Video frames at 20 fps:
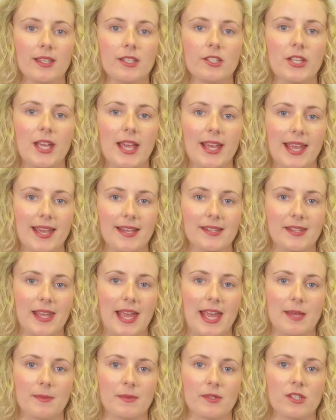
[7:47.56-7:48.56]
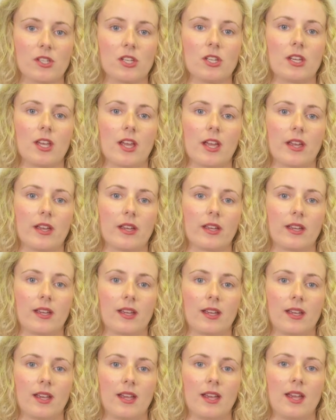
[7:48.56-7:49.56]
Jagex Games Studio,
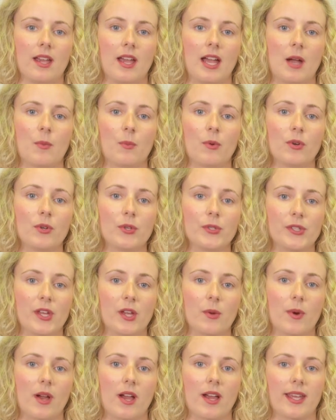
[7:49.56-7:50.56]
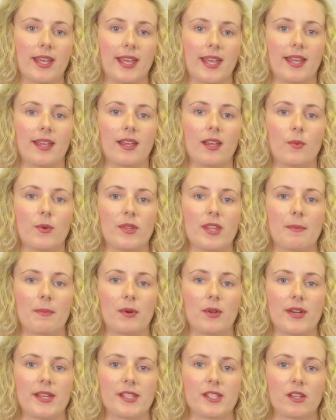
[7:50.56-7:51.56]
and we're also working with
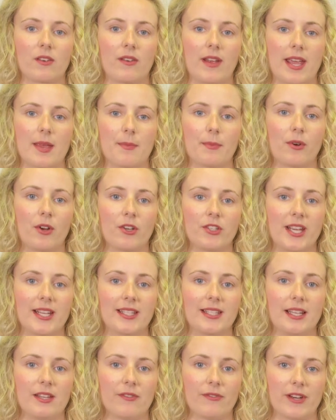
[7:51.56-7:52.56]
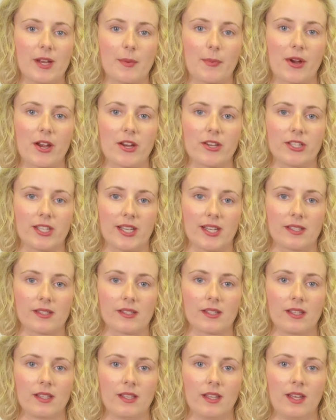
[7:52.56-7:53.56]
employers to create project delivery
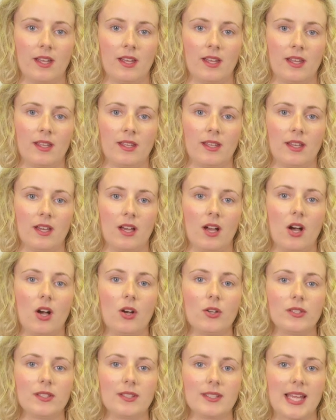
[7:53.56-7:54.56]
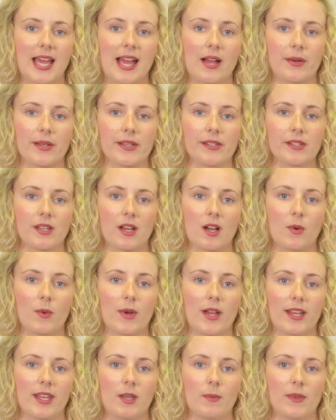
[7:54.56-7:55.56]
approaches. Alton Towers are
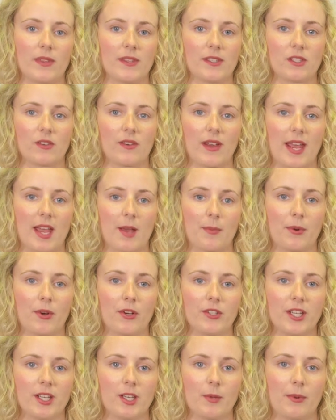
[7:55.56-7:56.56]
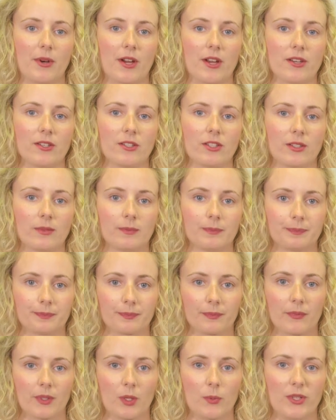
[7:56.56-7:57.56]
working with us to create a project approach
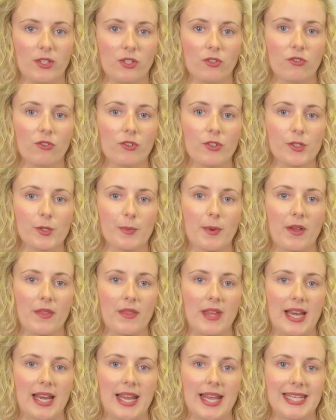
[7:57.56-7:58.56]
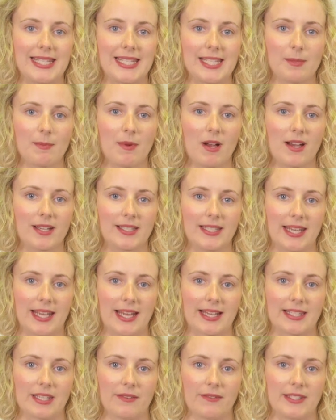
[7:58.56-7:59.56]
which draws upon their latest marketing
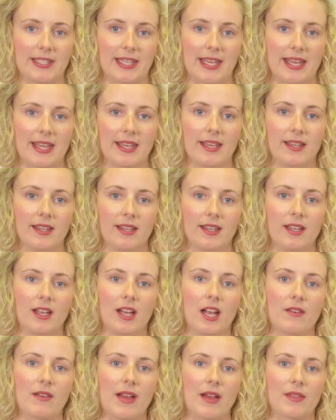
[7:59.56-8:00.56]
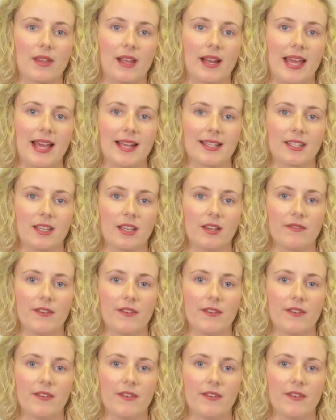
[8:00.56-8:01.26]
activity around the Galactica